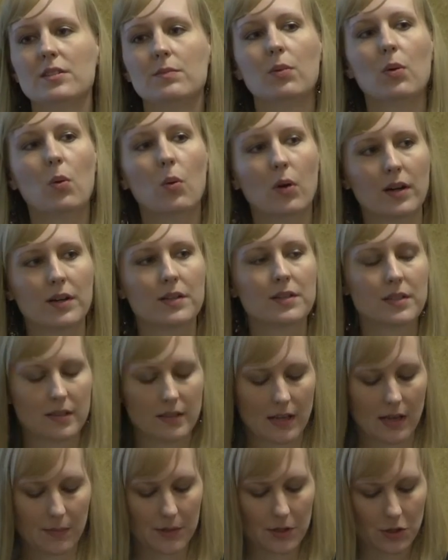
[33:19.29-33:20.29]
important to
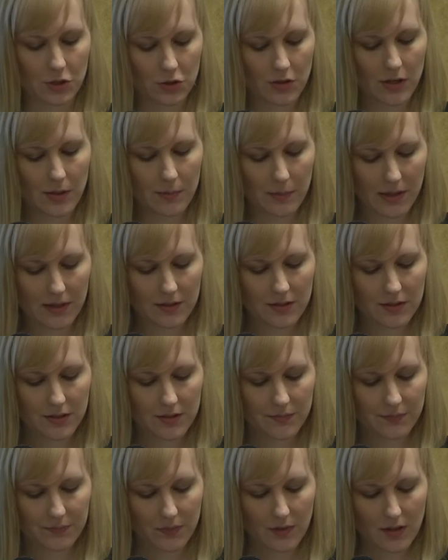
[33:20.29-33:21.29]
them in treatment.